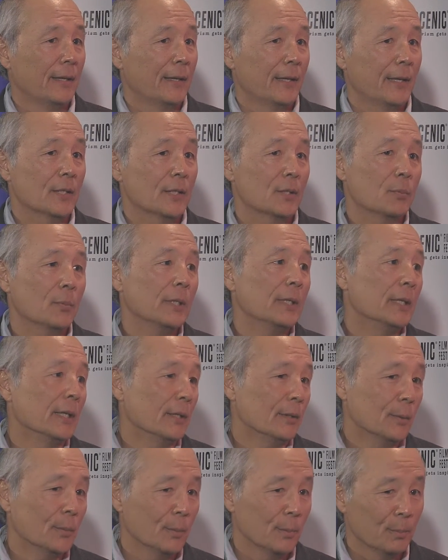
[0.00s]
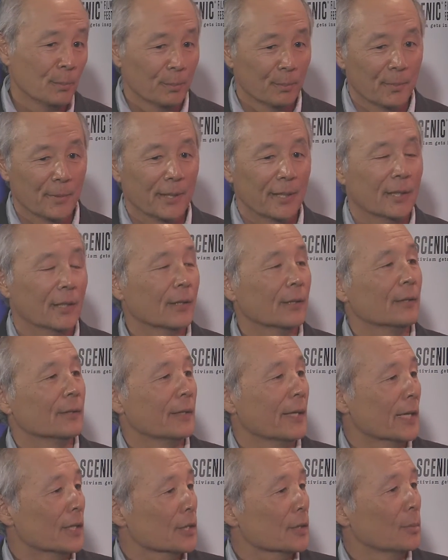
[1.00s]
as we know in our own
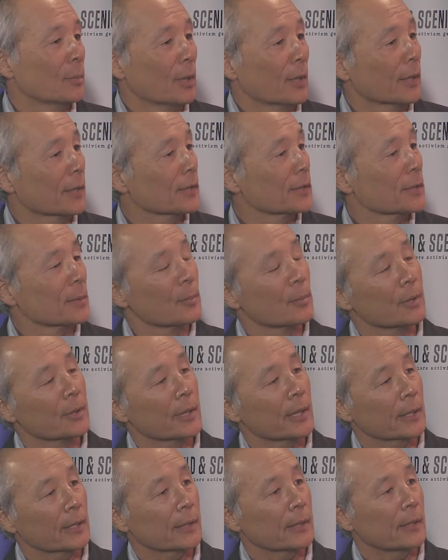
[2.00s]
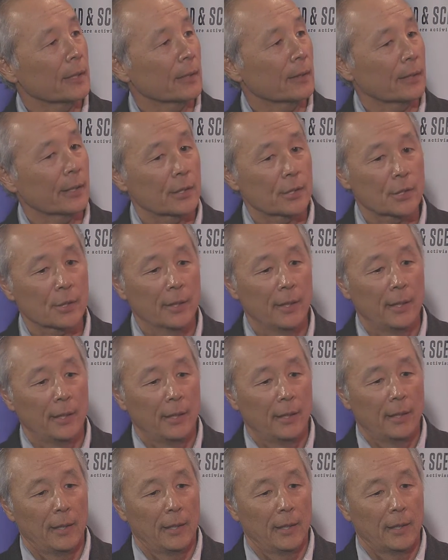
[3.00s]
national parks and protected areas.
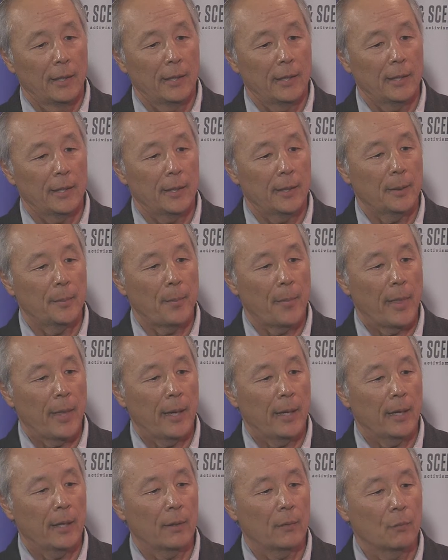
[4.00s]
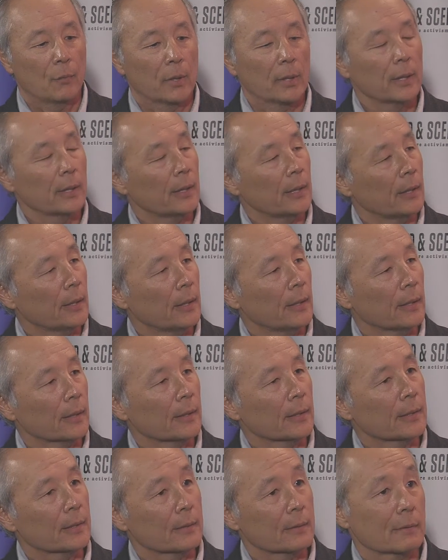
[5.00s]
And really,
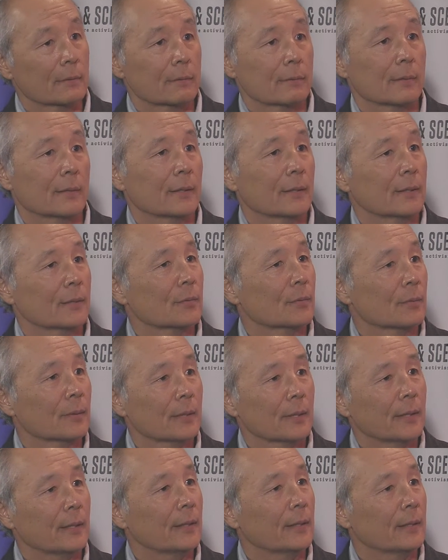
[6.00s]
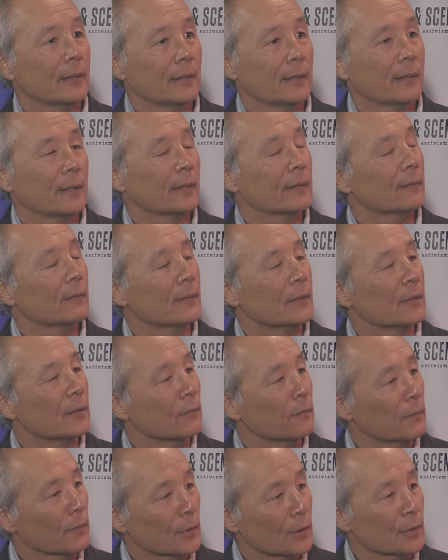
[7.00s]
it's really kind of a
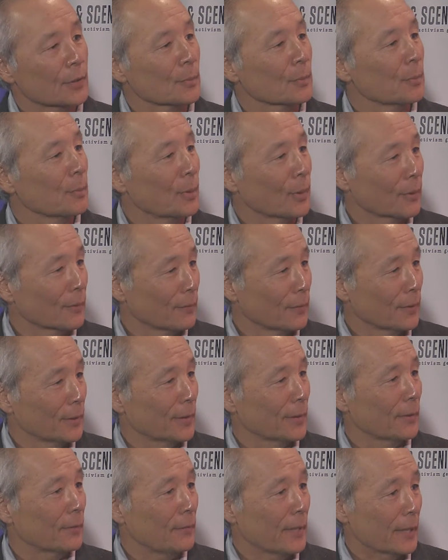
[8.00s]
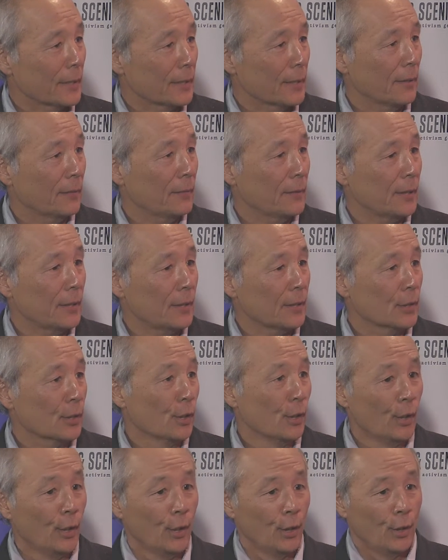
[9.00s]
diverse portfolio of activities
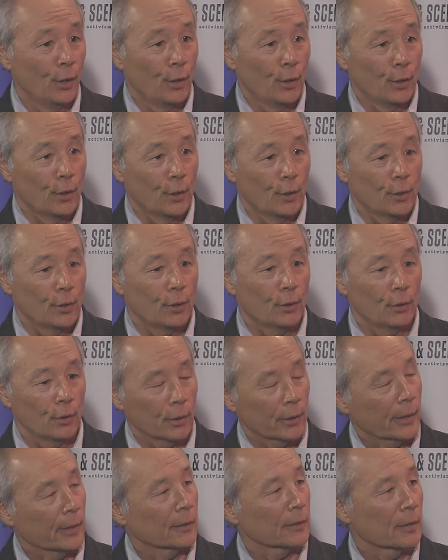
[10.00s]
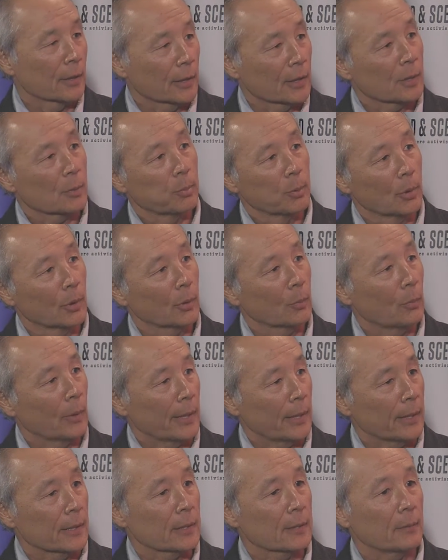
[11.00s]
to explore
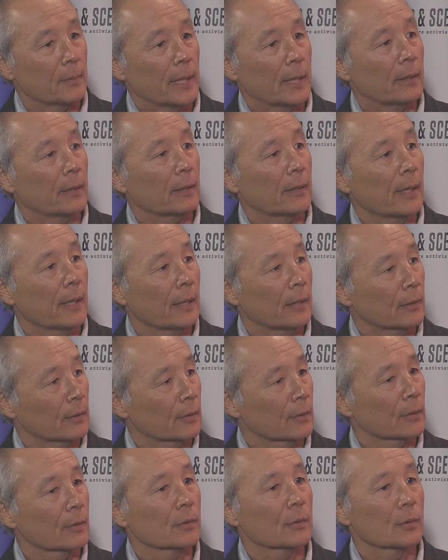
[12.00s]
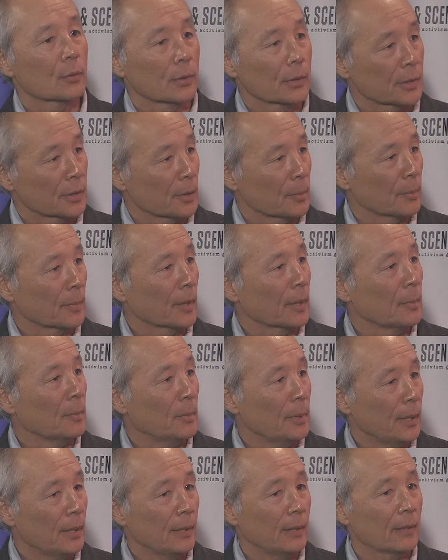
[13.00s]
ways about how tourism can
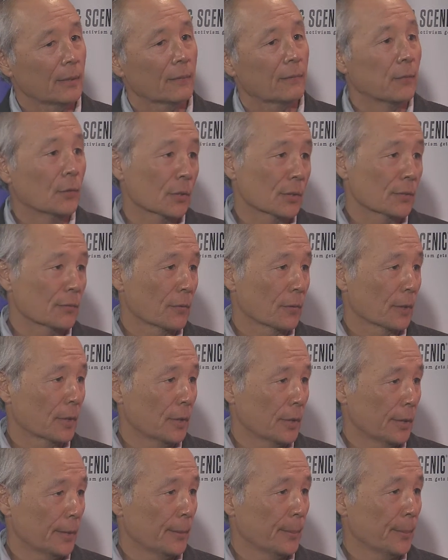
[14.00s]
be a force for good.